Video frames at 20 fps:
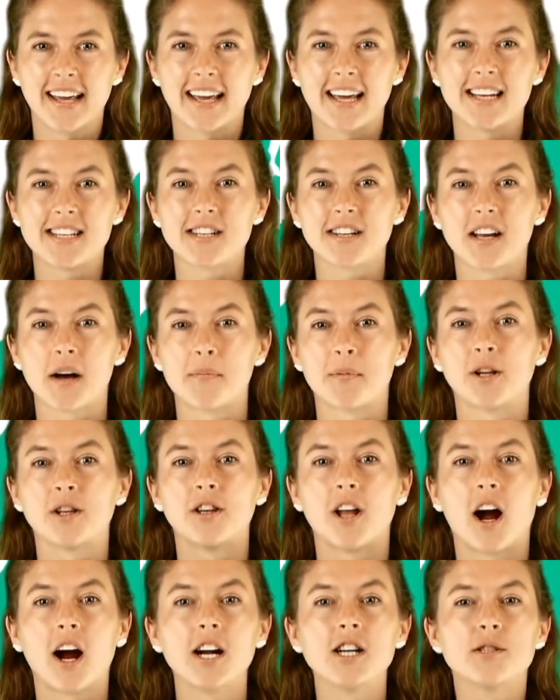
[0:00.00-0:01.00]
It took up a
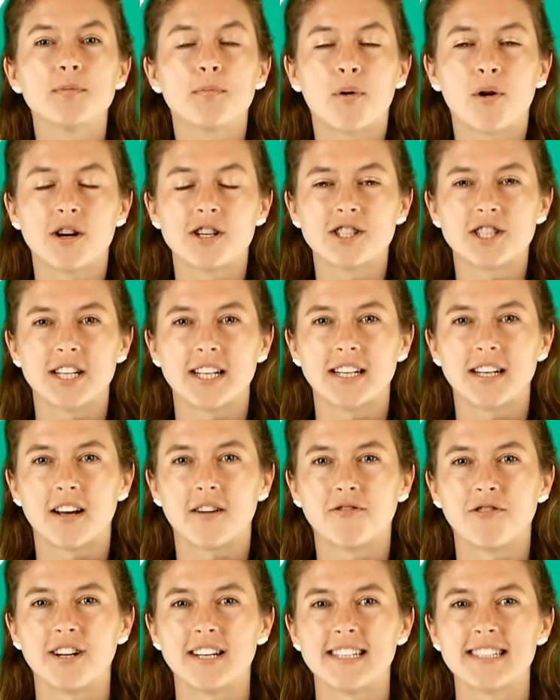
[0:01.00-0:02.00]
large portion
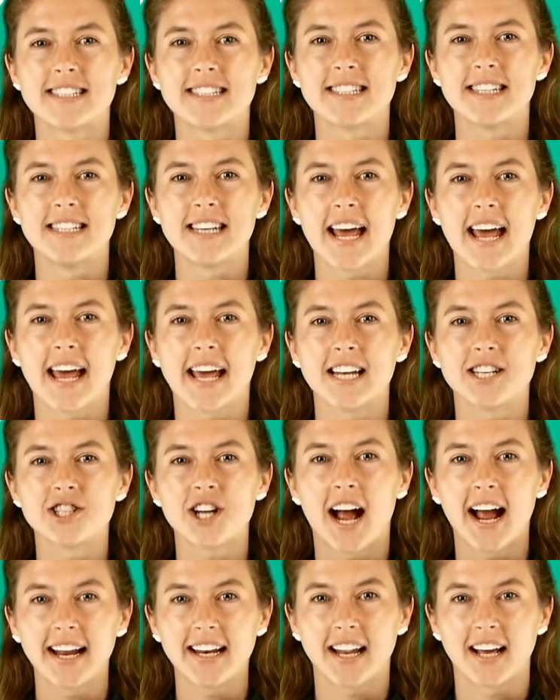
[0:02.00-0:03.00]
of what is today
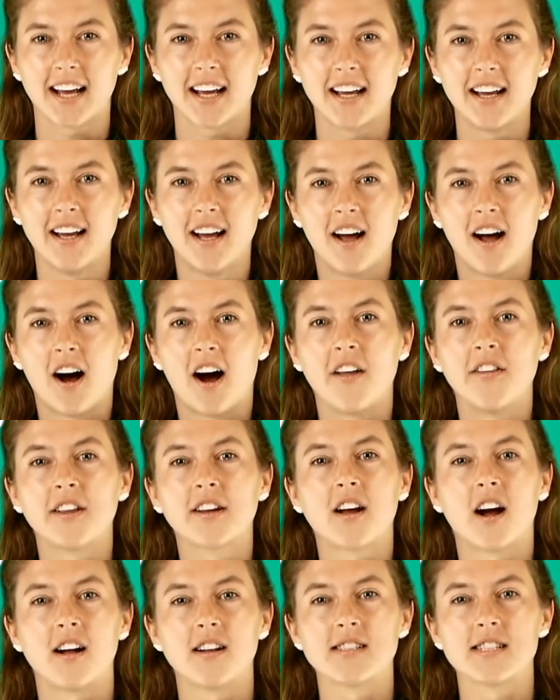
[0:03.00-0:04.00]
China on the
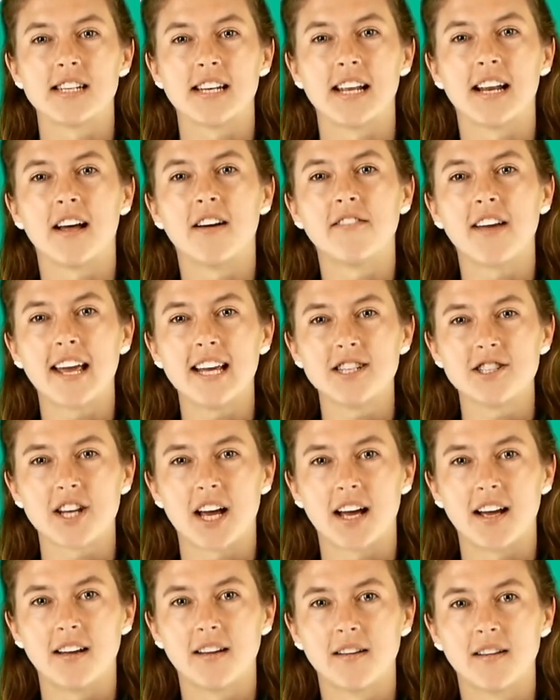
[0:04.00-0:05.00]
continent of
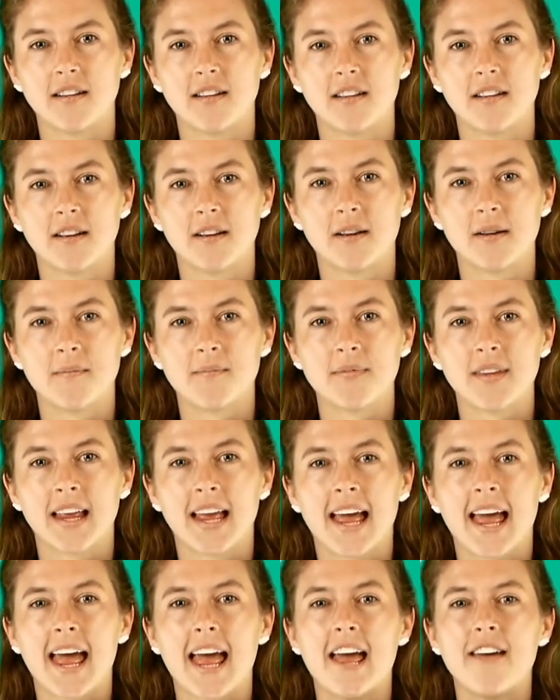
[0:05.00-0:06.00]
Asia.
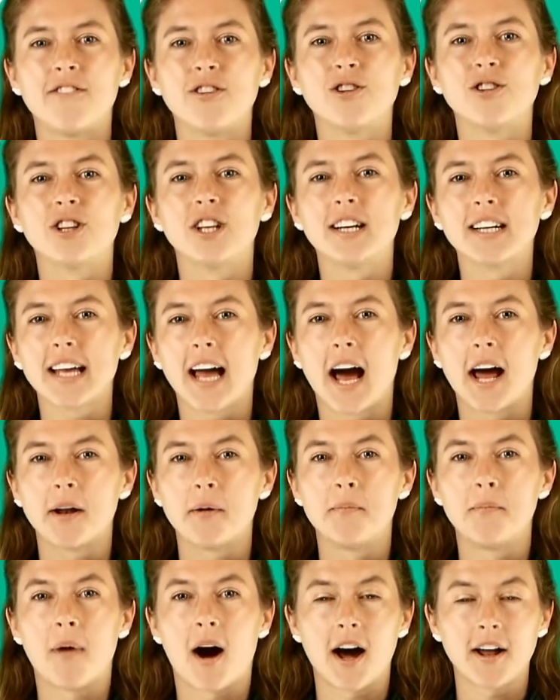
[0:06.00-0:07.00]
If you look at a
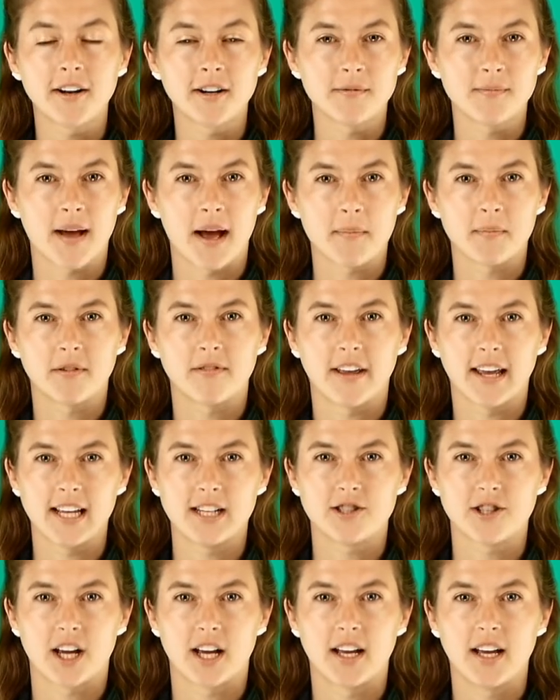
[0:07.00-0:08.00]
modern map of
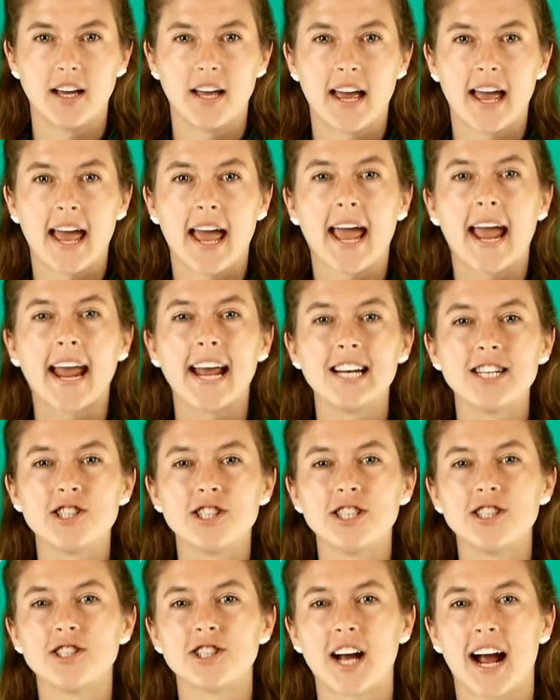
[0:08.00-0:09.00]
Asia,
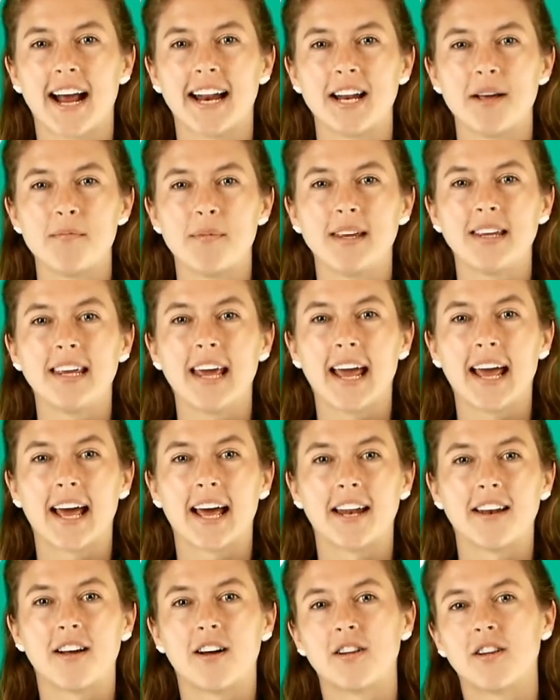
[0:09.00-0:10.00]
ancient China
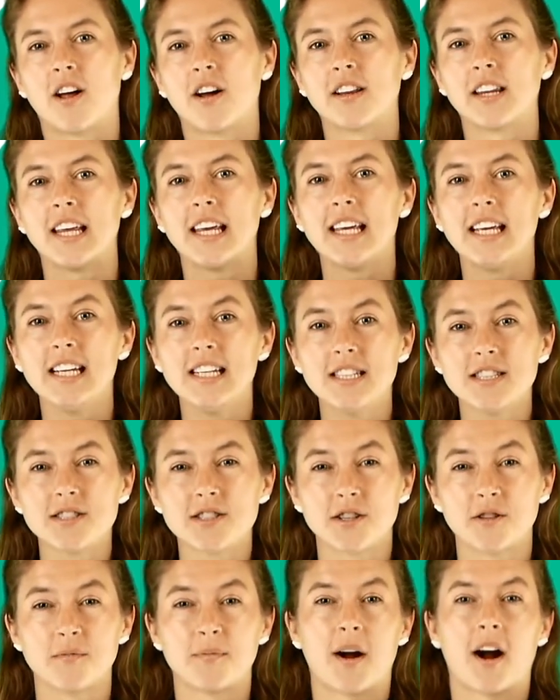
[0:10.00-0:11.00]
began along the
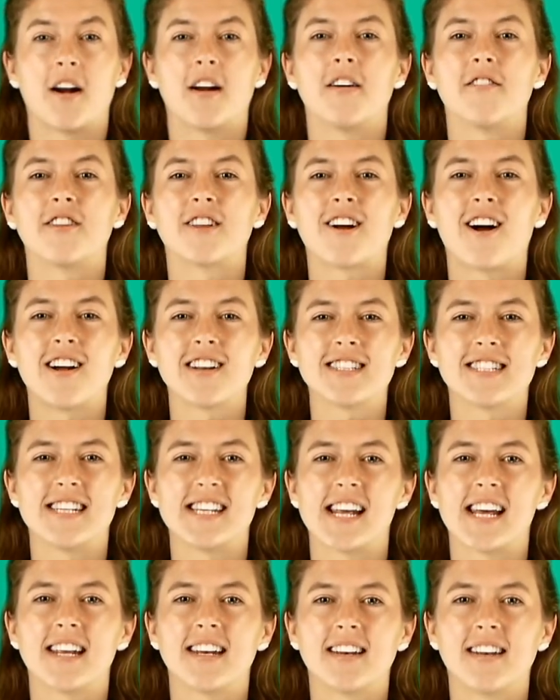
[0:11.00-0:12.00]
eastern part of the
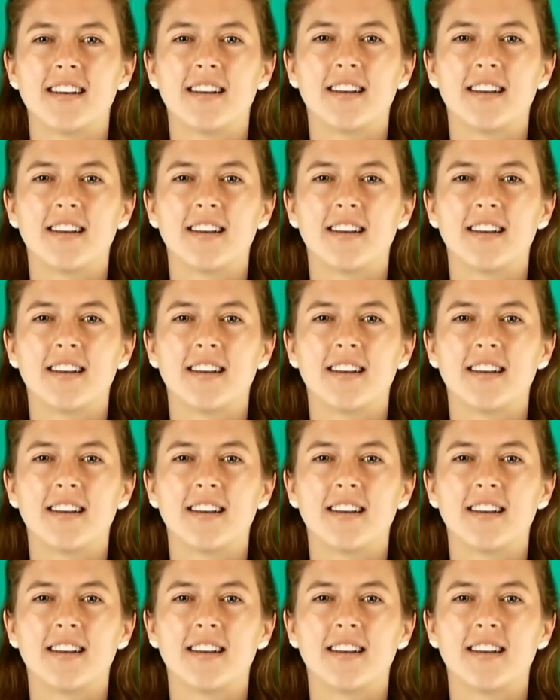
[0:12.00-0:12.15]
continent.